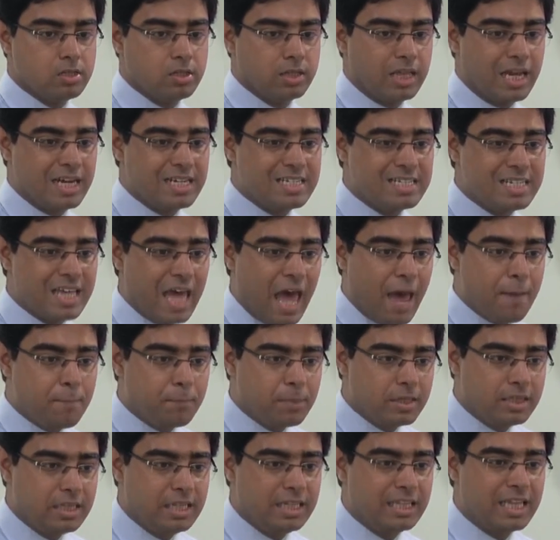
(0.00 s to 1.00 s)
So that's the
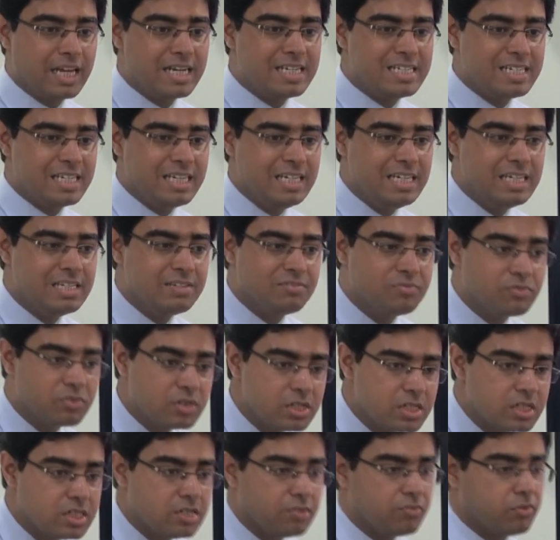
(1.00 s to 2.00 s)
apathy, that's the
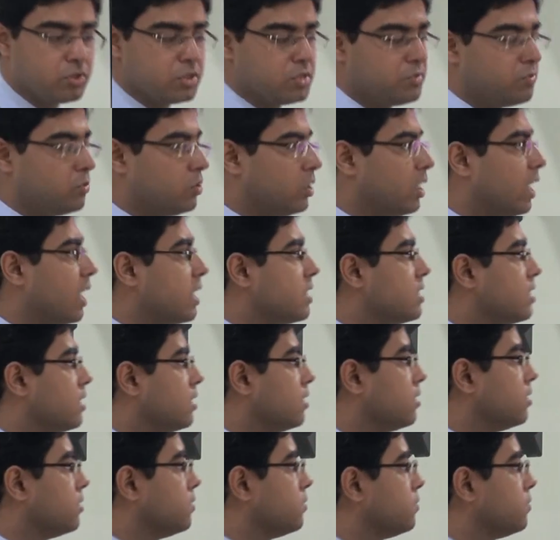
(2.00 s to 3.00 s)
indifference of phosphoric acid.